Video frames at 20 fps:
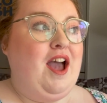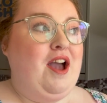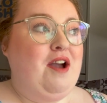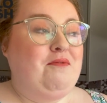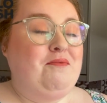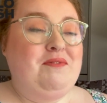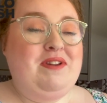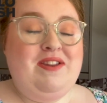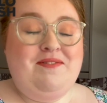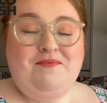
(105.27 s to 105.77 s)

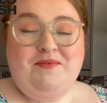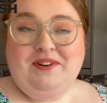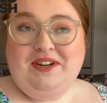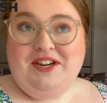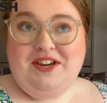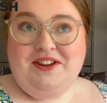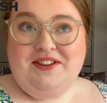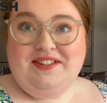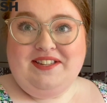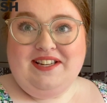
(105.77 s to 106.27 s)
even when I
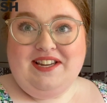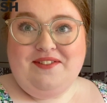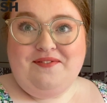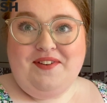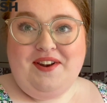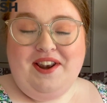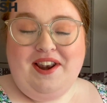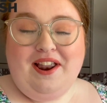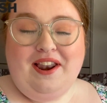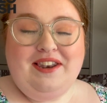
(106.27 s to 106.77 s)
used to live
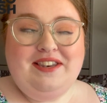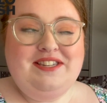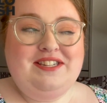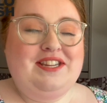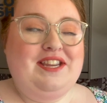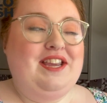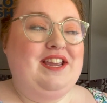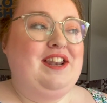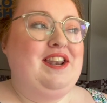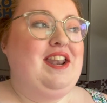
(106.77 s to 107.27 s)
in
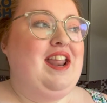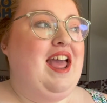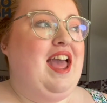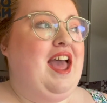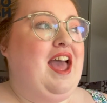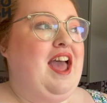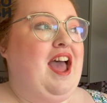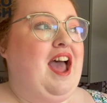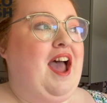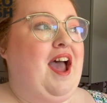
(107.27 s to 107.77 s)
London.
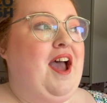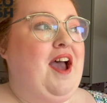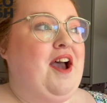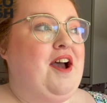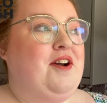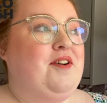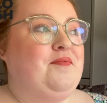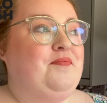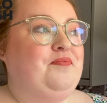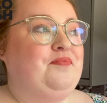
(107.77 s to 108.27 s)
So
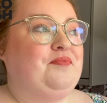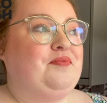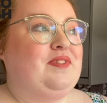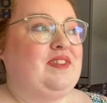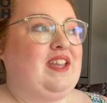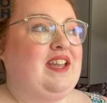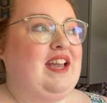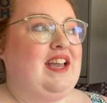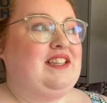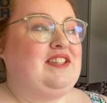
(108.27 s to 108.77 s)

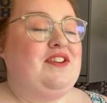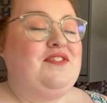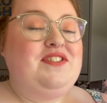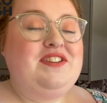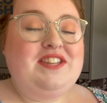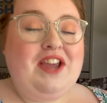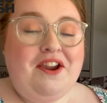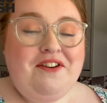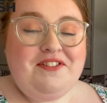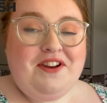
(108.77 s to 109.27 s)
if you
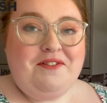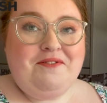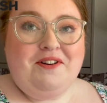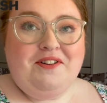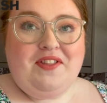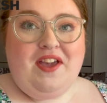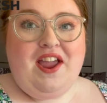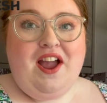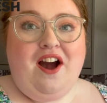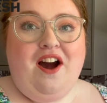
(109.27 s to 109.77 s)
don't know what
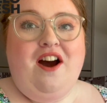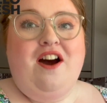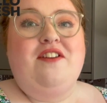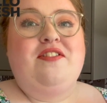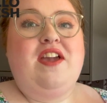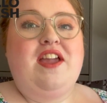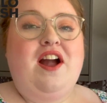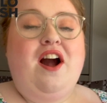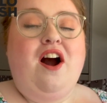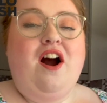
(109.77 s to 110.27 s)
they
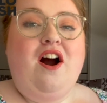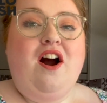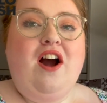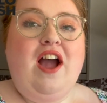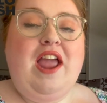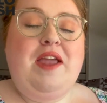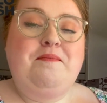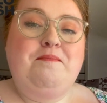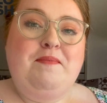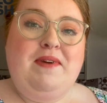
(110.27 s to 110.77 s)
are
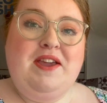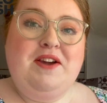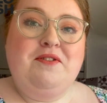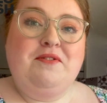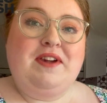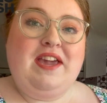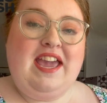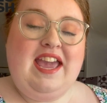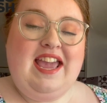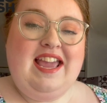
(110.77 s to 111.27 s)
a meal
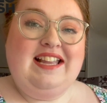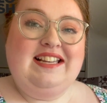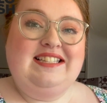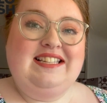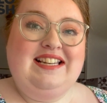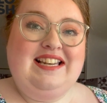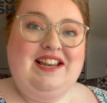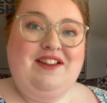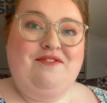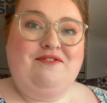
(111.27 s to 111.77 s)
kit
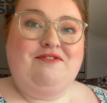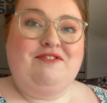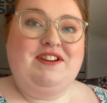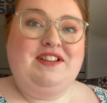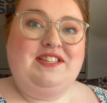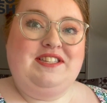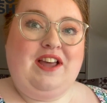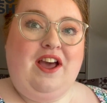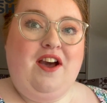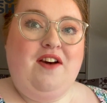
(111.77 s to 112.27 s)
delivery
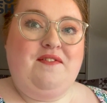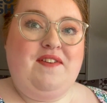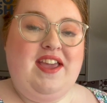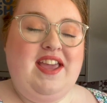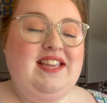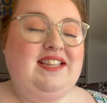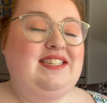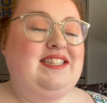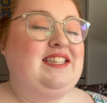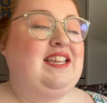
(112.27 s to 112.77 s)

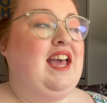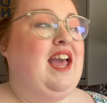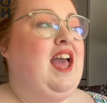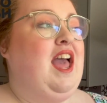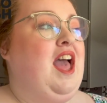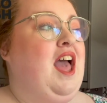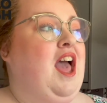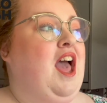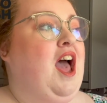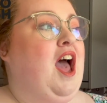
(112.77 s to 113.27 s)
service.
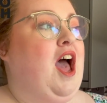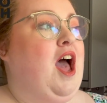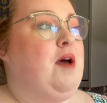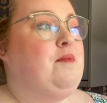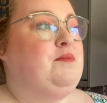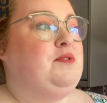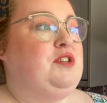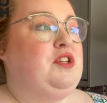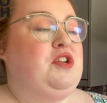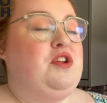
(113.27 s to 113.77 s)

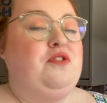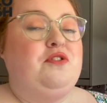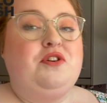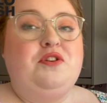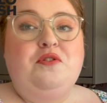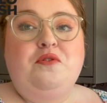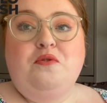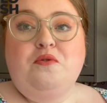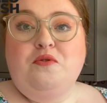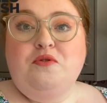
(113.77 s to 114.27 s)
So you can
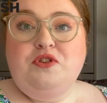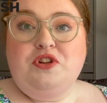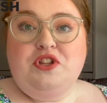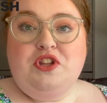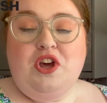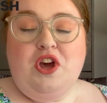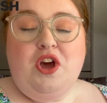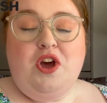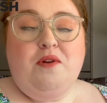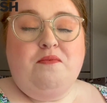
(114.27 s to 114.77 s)
order
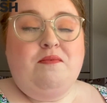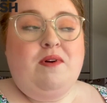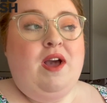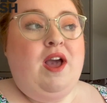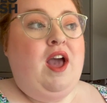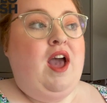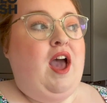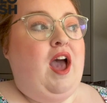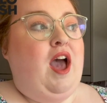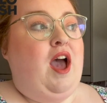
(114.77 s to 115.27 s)
them
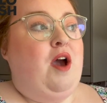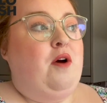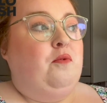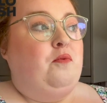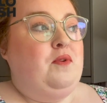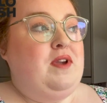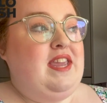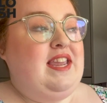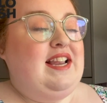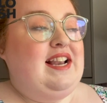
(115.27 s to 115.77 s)

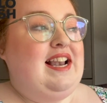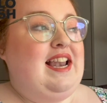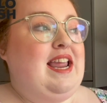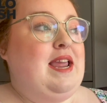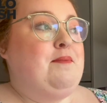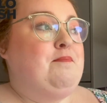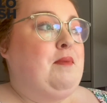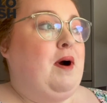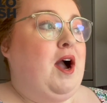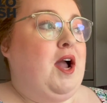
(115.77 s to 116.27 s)

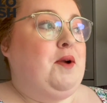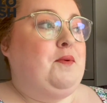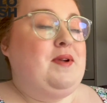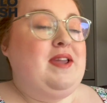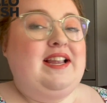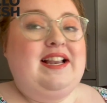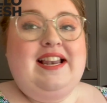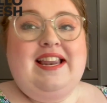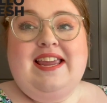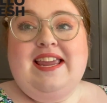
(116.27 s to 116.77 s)
weekly,
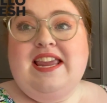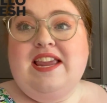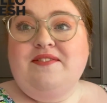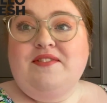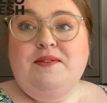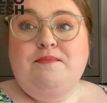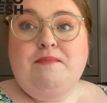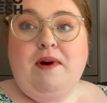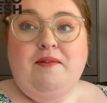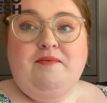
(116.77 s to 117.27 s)
bi-weekly,
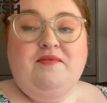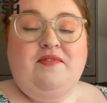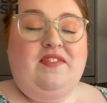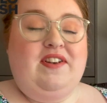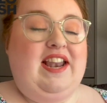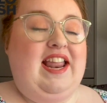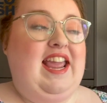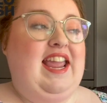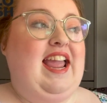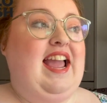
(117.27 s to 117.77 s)
even
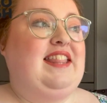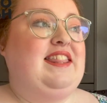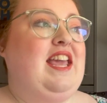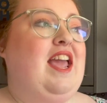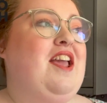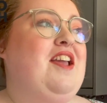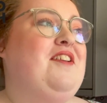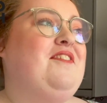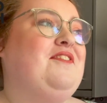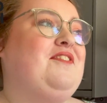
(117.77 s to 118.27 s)
monthly. And
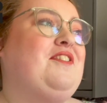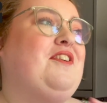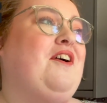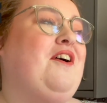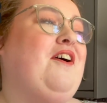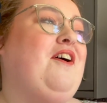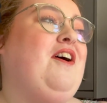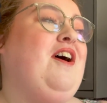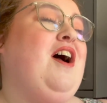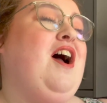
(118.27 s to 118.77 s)
they've
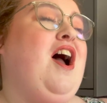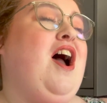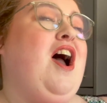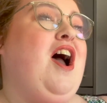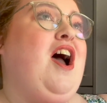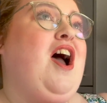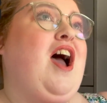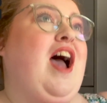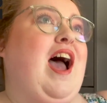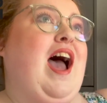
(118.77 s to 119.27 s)
got
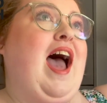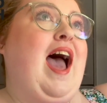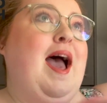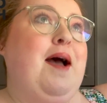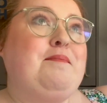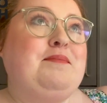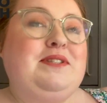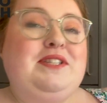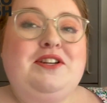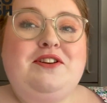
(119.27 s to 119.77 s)

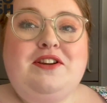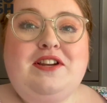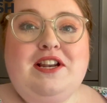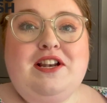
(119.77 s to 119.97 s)
absolutely